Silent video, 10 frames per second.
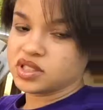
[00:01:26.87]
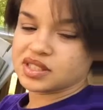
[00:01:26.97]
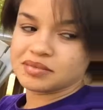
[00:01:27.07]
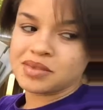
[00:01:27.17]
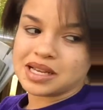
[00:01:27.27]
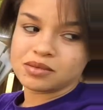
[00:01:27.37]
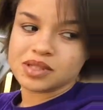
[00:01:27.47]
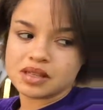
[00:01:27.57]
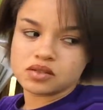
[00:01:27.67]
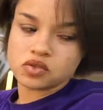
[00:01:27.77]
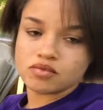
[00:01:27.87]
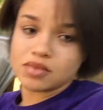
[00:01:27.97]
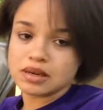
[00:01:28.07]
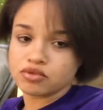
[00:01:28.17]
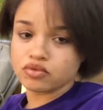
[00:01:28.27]
Some hot sauce on
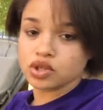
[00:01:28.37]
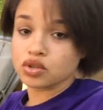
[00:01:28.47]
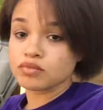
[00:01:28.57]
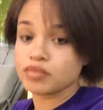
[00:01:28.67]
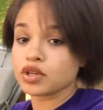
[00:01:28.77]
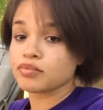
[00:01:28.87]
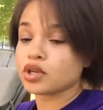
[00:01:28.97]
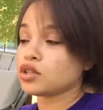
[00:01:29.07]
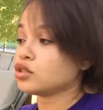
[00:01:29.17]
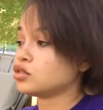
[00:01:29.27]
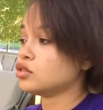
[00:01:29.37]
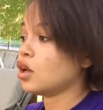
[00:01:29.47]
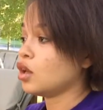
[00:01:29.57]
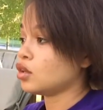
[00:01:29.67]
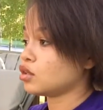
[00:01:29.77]
my burrito,
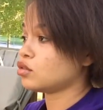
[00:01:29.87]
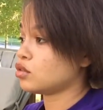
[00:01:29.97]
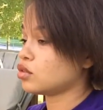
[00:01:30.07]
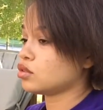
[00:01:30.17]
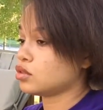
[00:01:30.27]
baby. You know you